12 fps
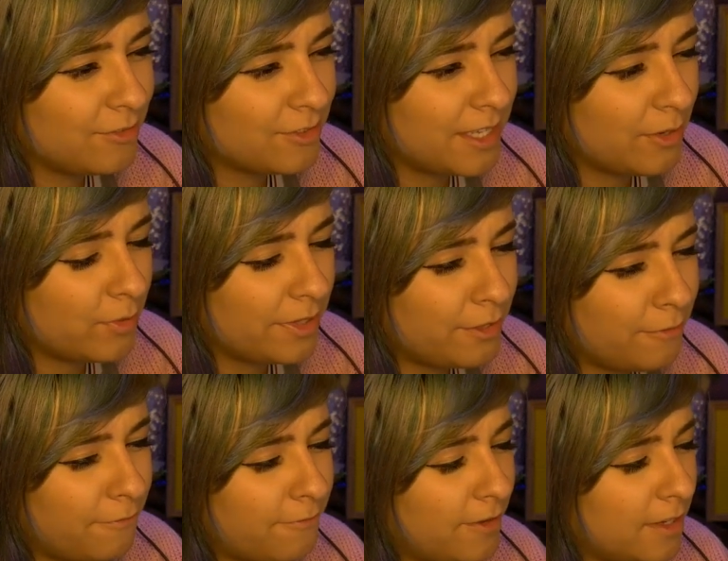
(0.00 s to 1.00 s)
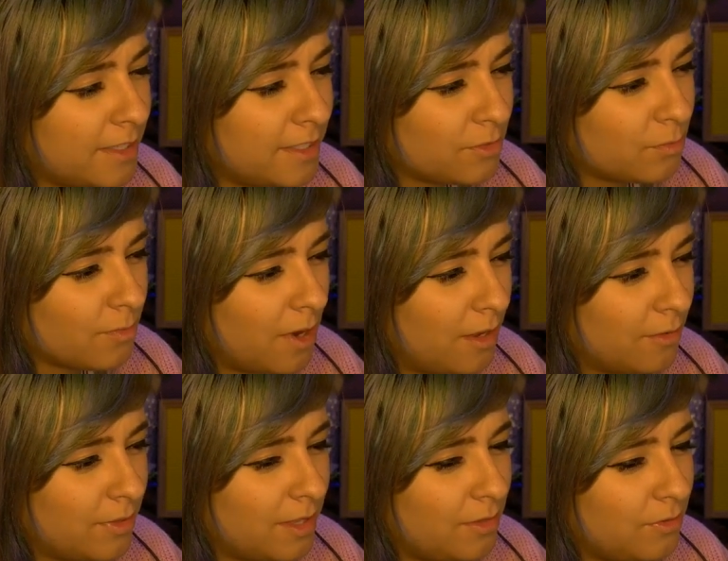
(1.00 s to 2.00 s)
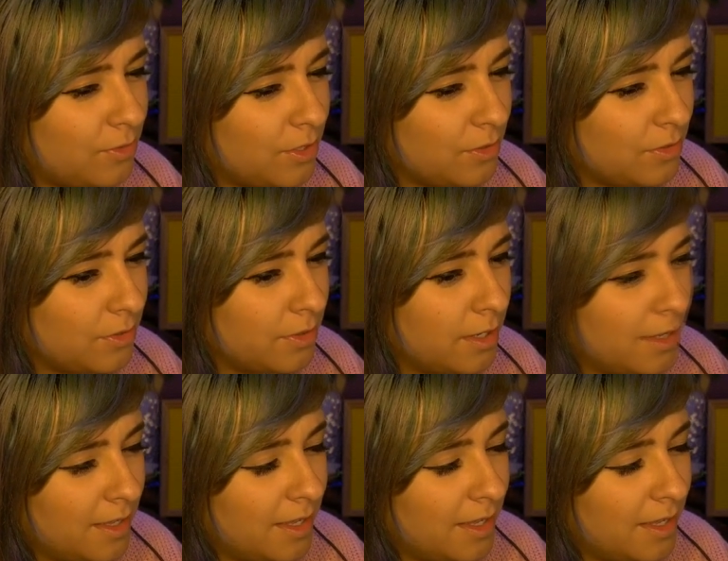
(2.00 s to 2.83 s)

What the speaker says: It was like, what the fuck is wrong with you, dude?